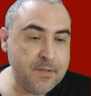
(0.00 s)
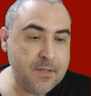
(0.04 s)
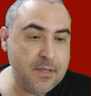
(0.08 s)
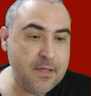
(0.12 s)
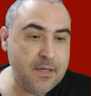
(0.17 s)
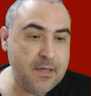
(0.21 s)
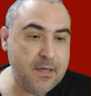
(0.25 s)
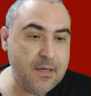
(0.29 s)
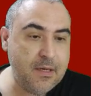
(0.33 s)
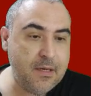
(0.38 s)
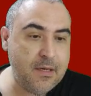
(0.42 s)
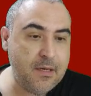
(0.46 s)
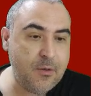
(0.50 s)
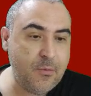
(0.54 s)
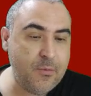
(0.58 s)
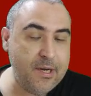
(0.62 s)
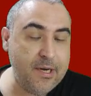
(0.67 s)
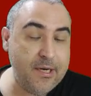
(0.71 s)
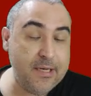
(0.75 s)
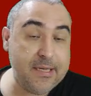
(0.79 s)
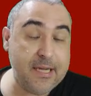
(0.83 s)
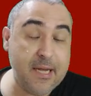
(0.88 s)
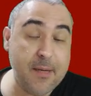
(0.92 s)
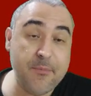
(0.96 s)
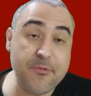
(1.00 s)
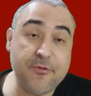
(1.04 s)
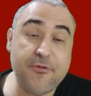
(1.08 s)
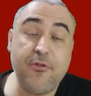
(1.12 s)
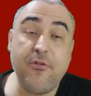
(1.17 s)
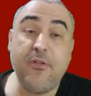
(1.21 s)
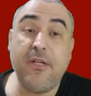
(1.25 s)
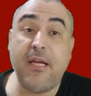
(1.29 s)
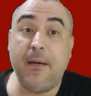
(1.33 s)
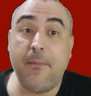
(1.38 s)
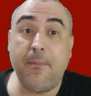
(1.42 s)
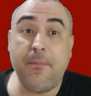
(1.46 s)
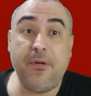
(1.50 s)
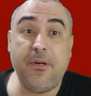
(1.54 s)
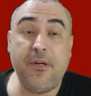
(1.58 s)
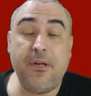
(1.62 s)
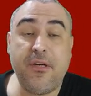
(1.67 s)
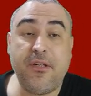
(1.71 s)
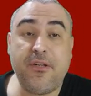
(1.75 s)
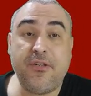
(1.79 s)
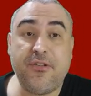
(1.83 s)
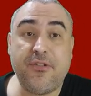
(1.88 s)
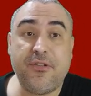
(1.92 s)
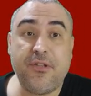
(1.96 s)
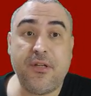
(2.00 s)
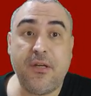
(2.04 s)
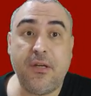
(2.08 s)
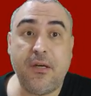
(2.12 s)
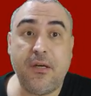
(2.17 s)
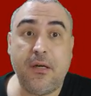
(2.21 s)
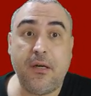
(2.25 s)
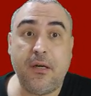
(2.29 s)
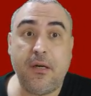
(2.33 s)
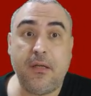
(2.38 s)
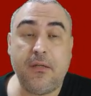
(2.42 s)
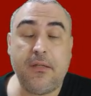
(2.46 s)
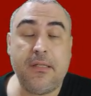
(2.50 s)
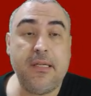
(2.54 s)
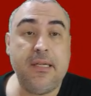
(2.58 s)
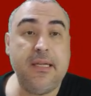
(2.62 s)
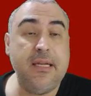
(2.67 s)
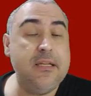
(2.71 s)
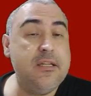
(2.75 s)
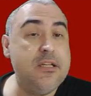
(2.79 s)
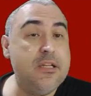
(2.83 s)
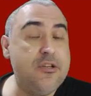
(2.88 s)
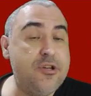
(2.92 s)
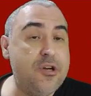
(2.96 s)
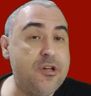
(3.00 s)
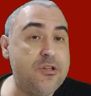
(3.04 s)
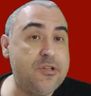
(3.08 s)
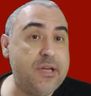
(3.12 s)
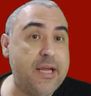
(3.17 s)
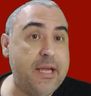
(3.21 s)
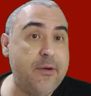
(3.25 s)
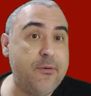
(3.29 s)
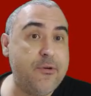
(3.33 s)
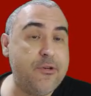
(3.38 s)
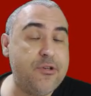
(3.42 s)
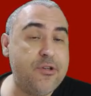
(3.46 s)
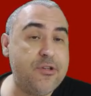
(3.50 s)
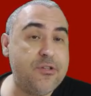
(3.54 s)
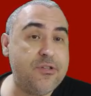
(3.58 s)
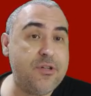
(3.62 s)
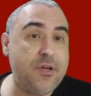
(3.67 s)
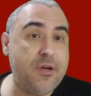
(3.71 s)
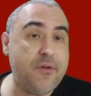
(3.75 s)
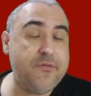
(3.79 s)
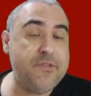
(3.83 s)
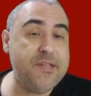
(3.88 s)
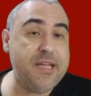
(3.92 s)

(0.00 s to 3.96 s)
When it comes to numbers, the indigenous languages of